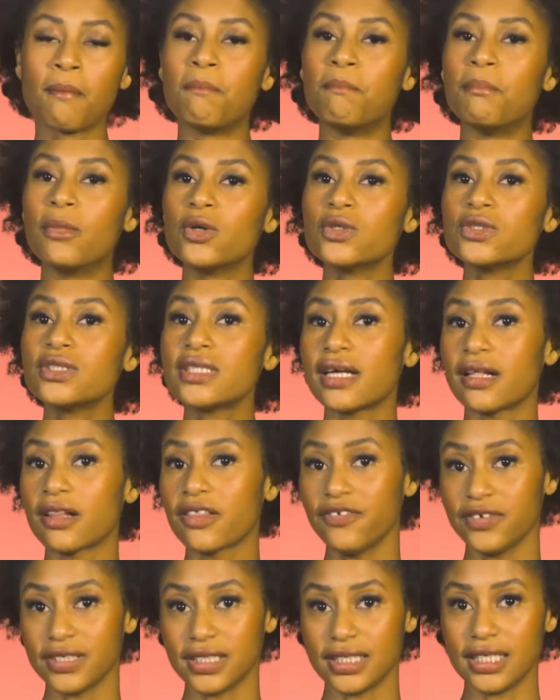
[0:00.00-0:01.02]
Most health
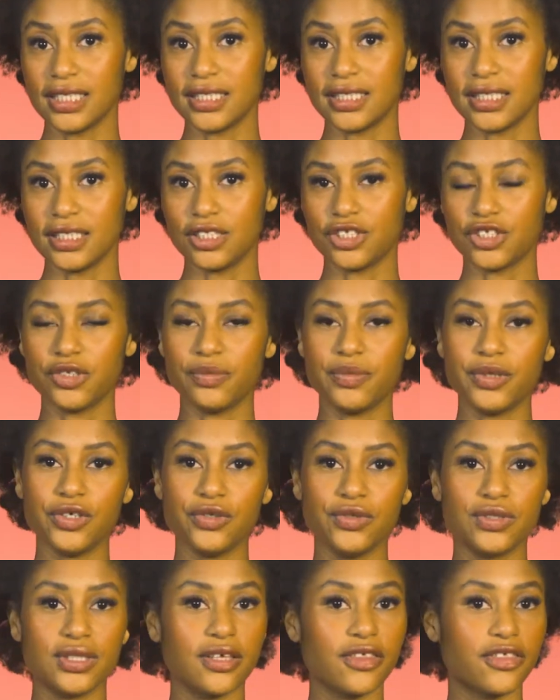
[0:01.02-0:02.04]
facilities should be
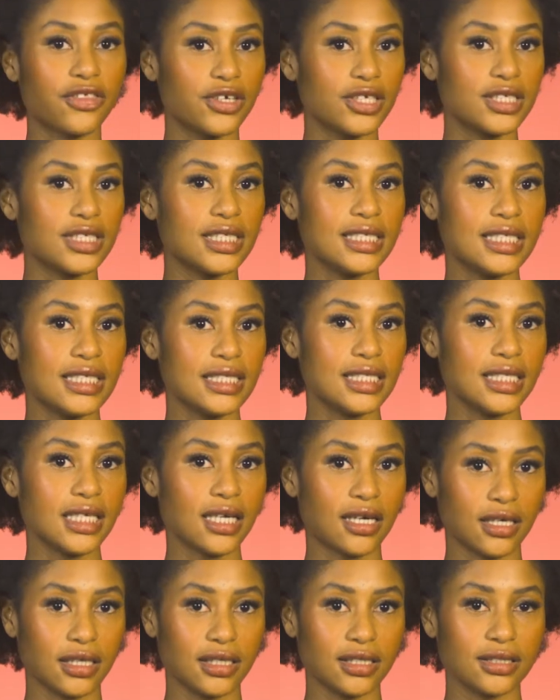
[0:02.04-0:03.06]
using 30
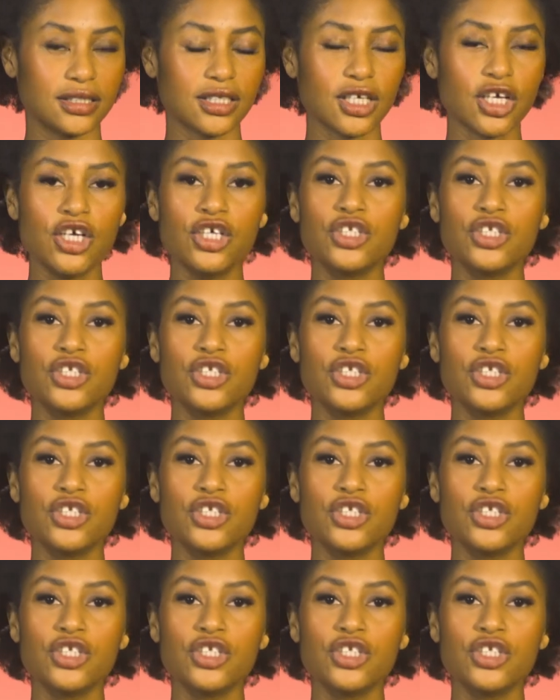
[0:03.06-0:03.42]
DTRs